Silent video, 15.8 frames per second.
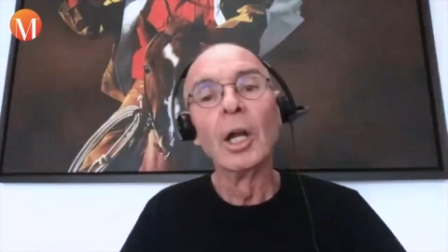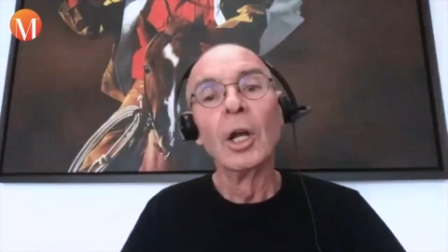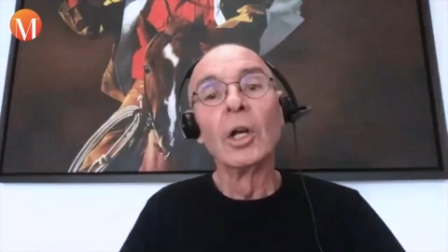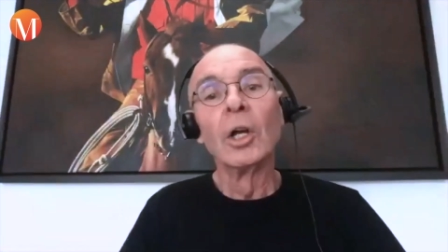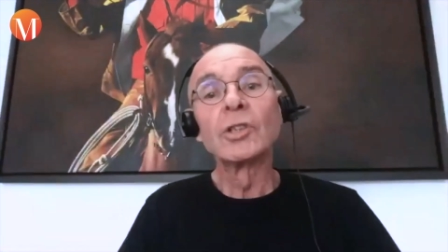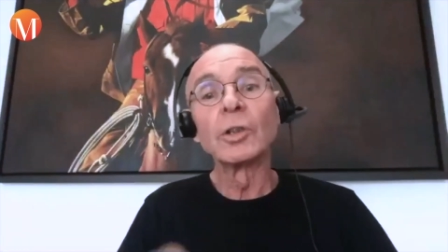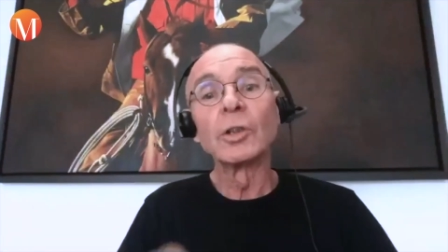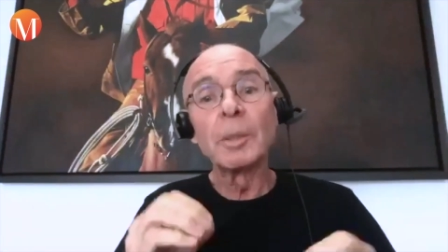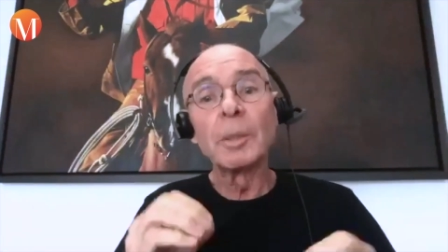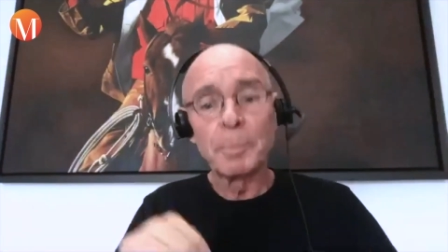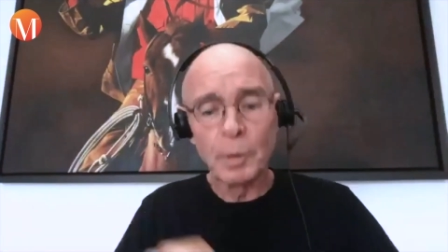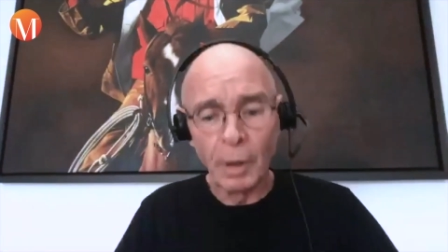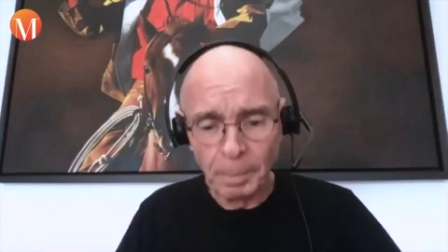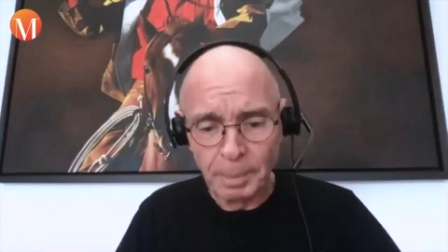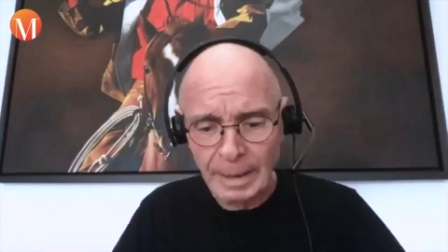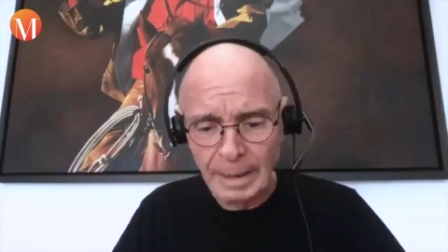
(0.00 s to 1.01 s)
So the
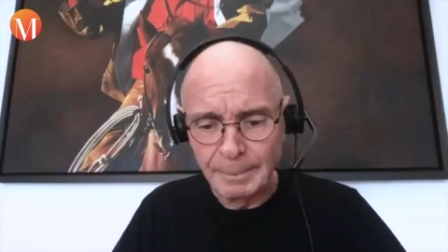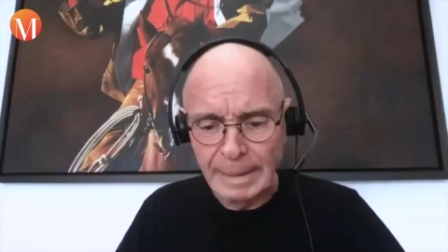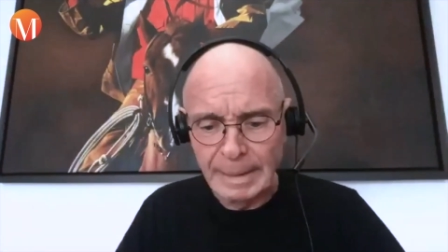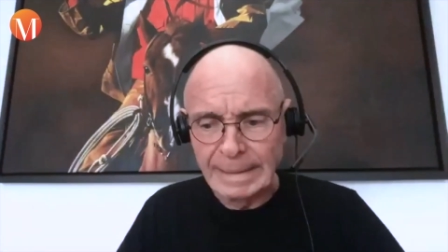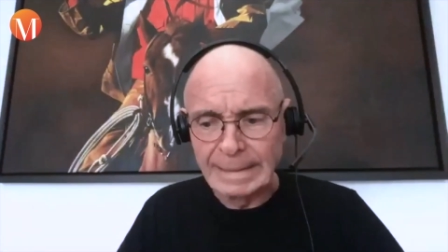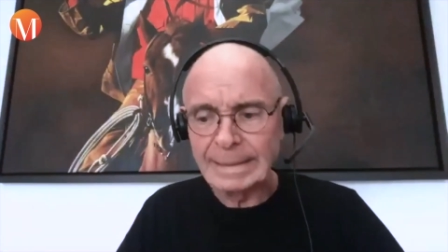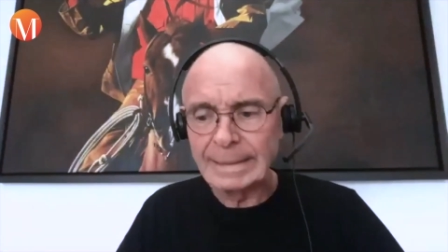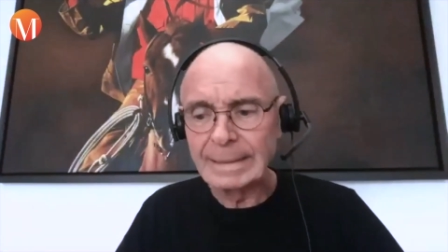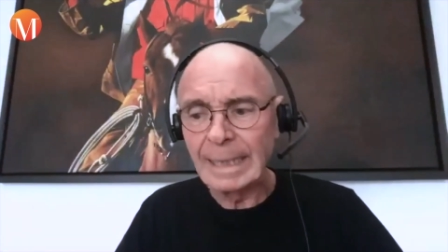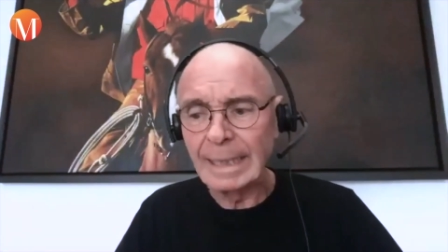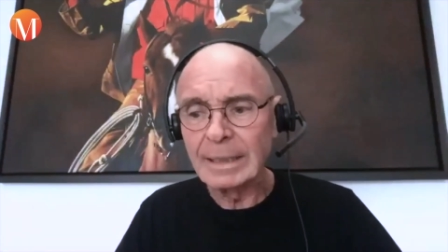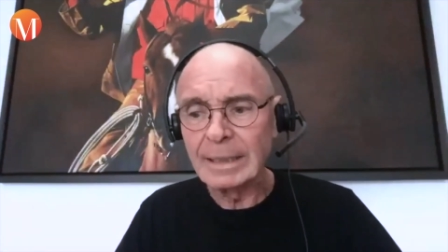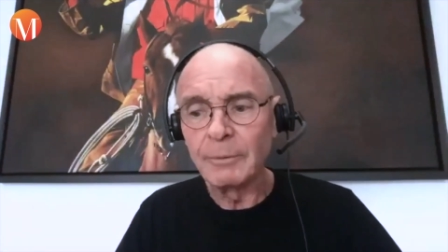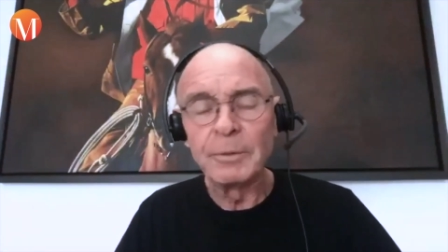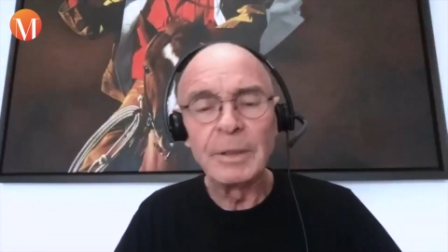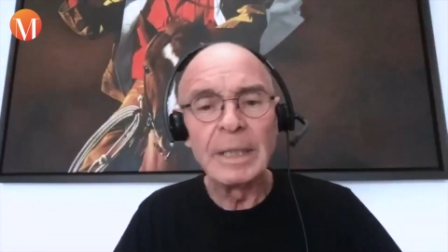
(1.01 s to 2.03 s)
problem is
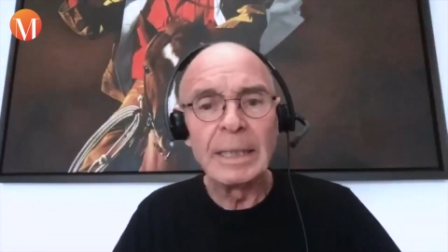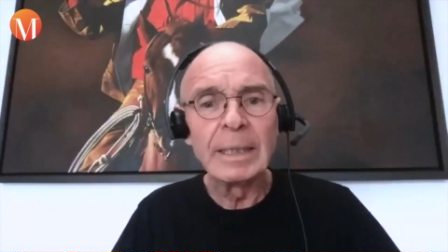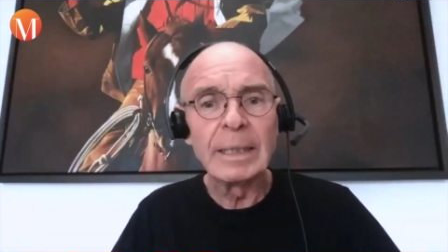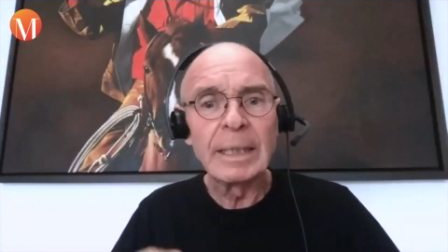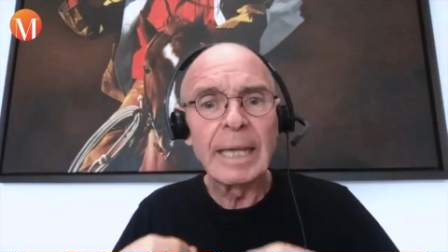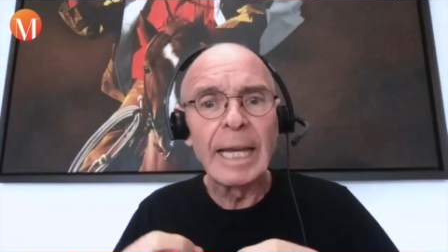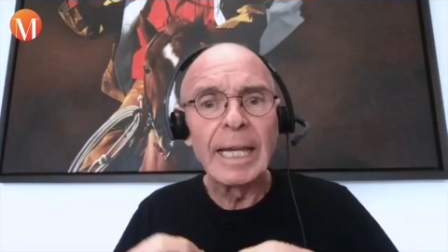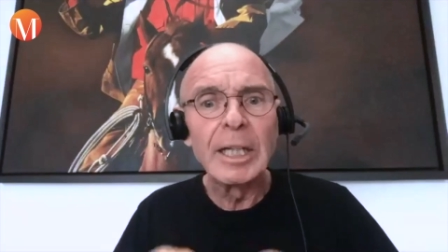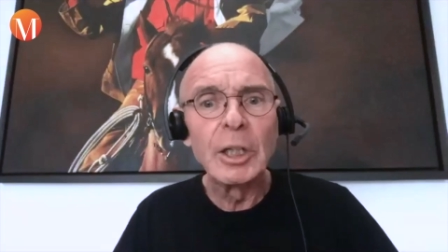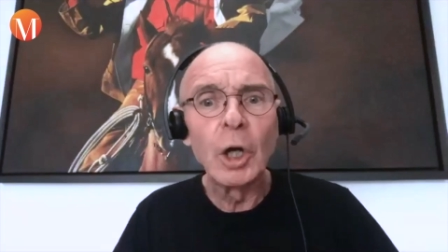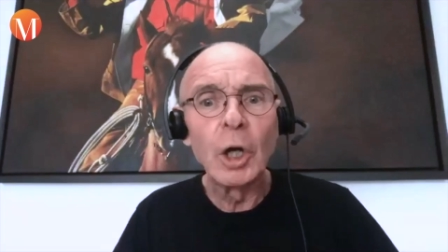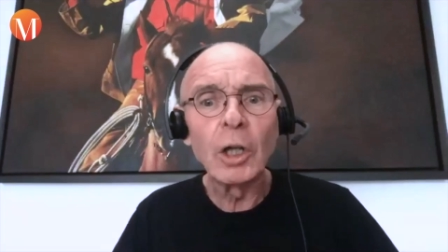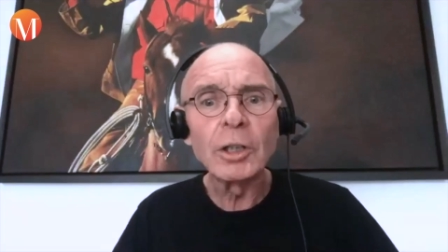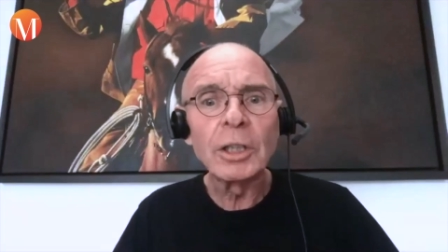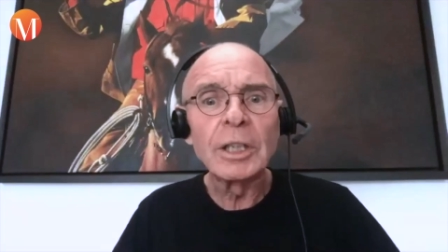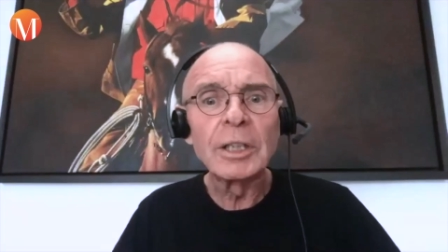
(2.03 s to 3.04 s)
that we
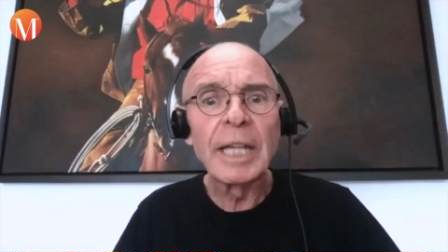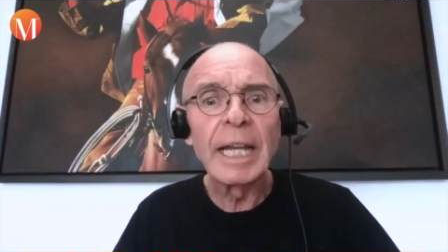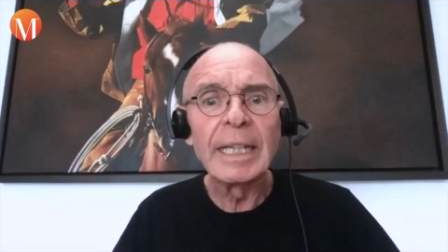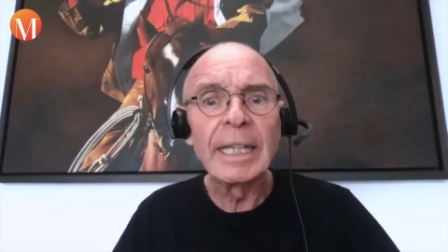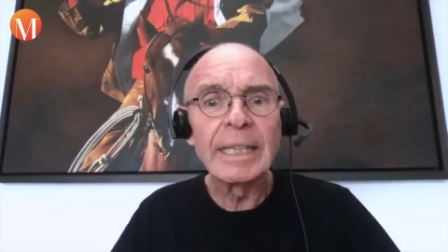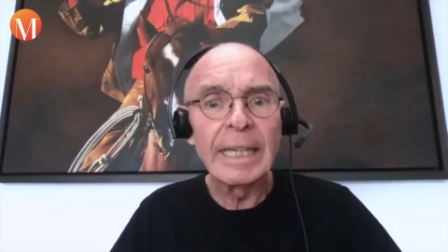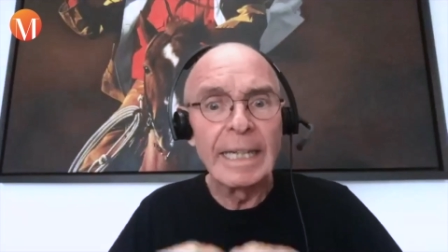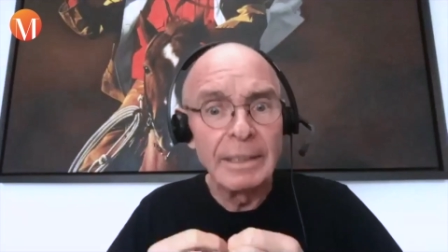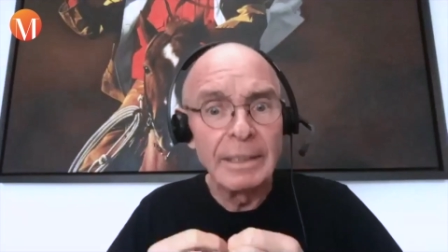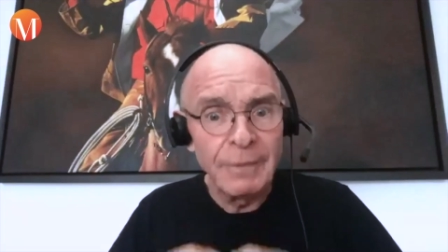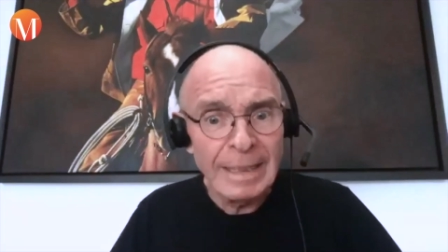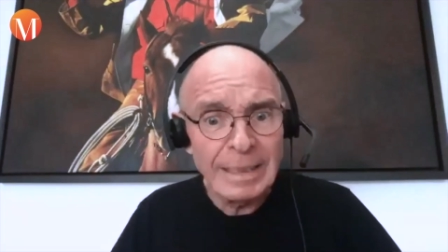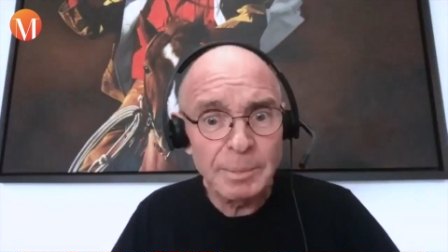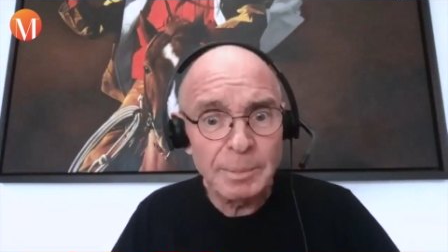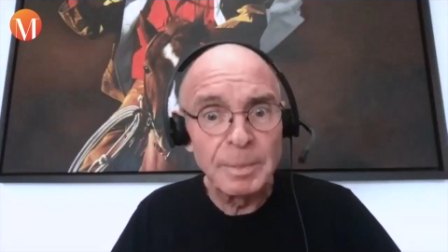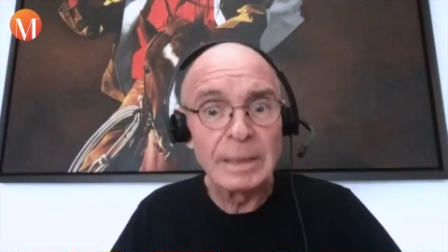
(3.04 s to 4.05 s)
cannot take
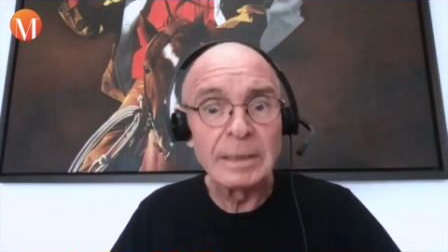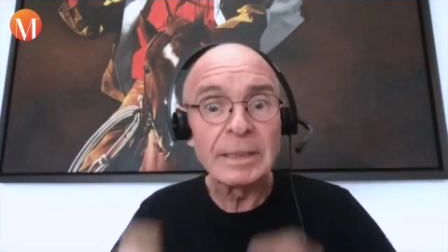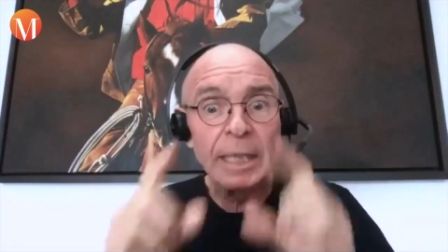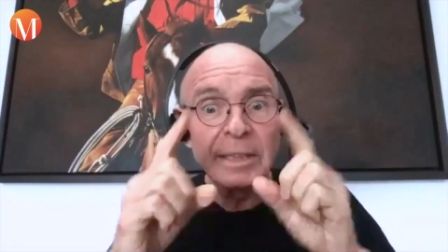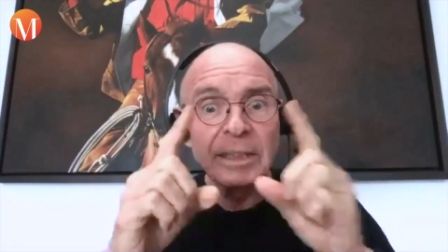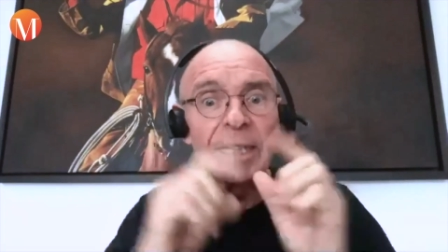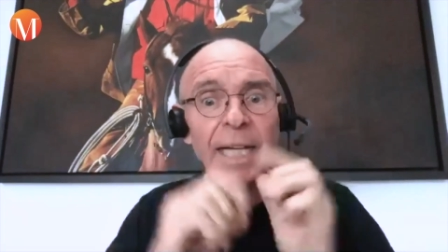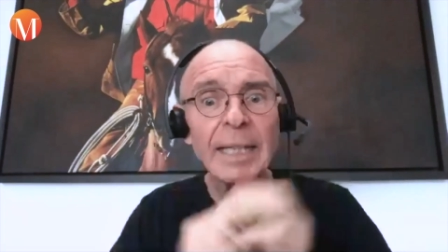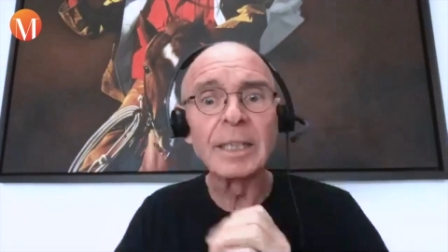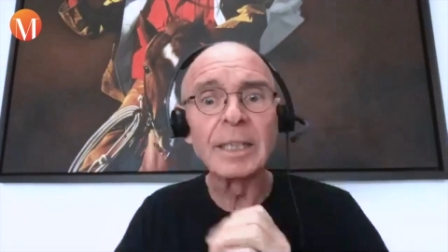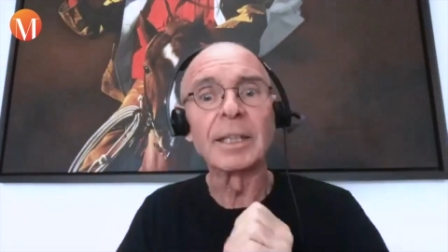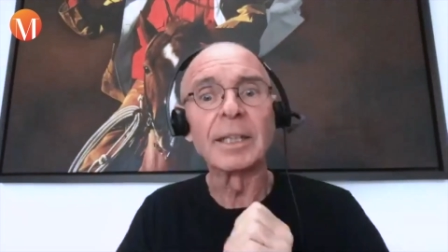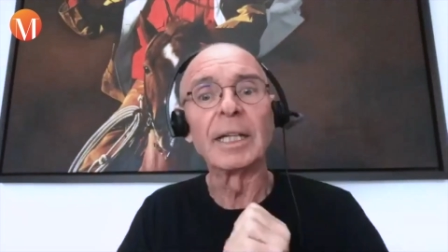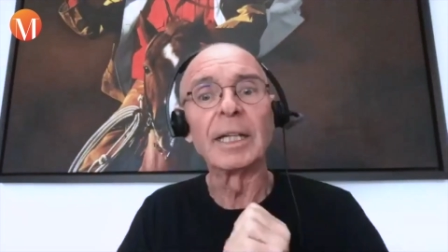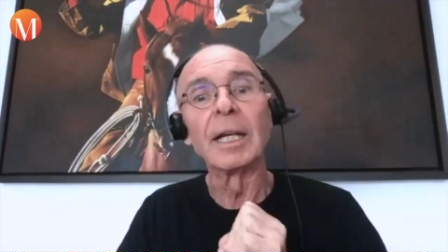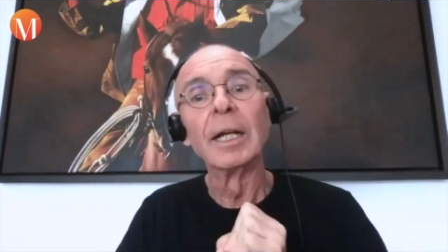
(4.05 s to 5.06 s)
investments. There's another
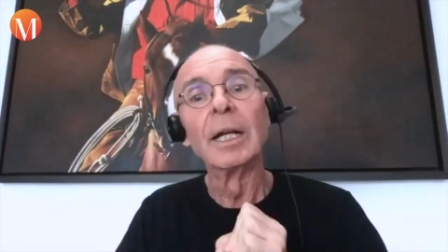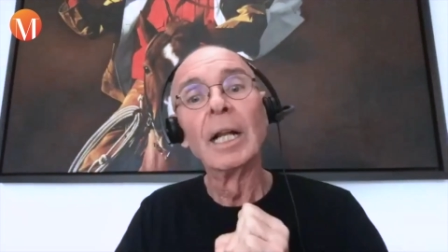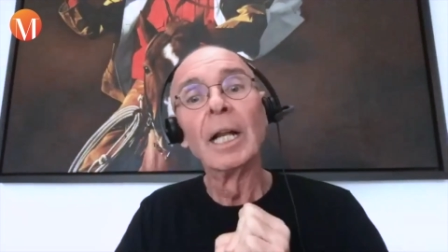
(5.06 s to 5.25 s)
thing.